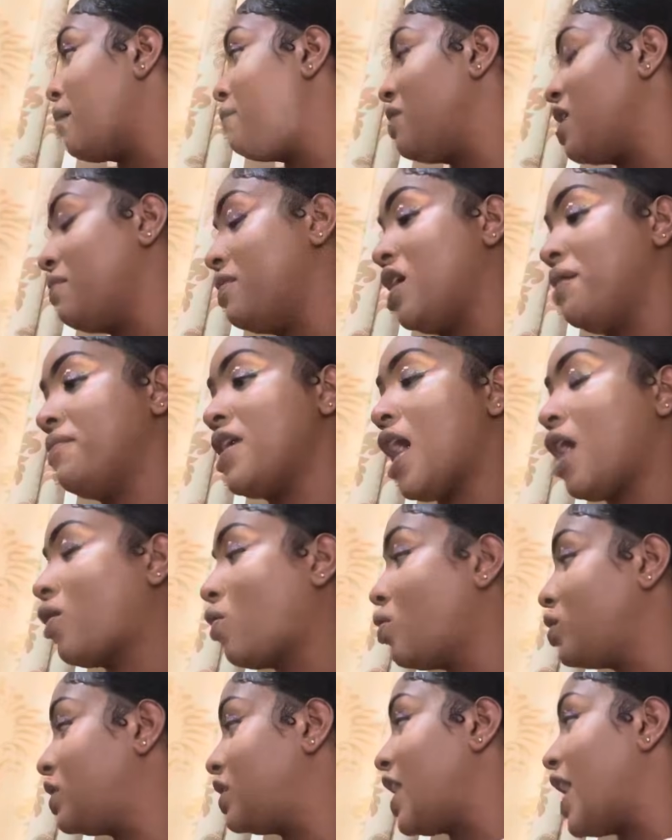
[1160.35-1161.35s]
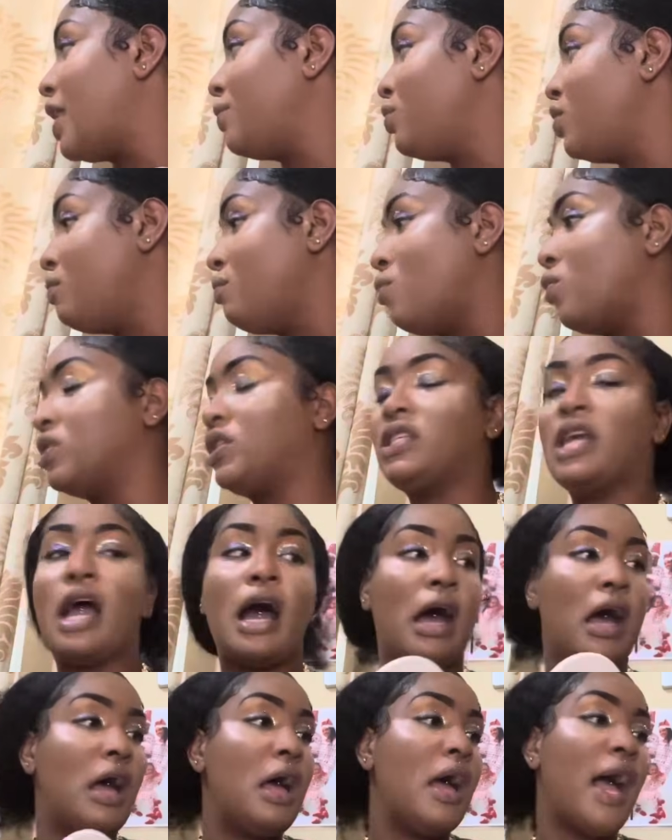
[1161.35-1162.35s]
baby them. Yeah, cause yeah, do the most,
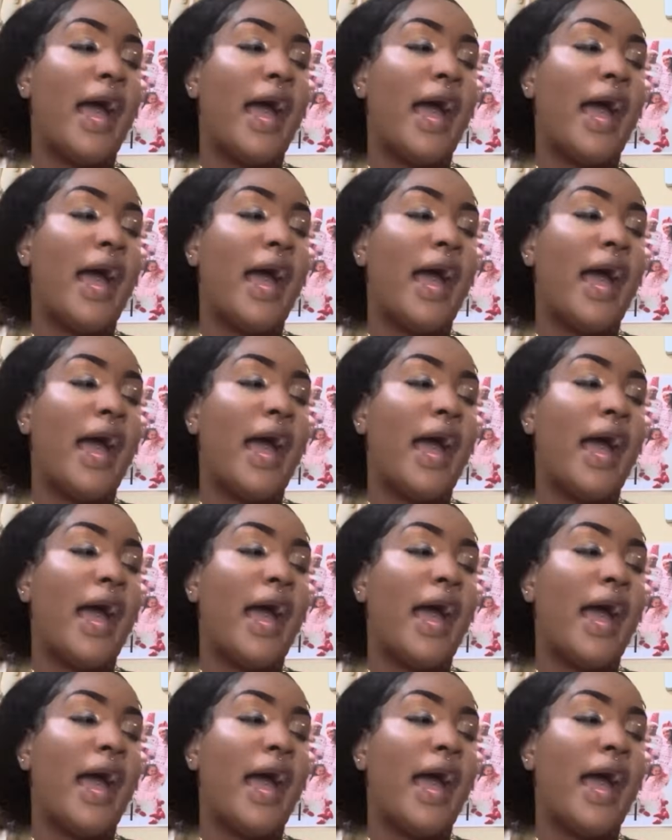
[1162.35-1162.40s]
yeah.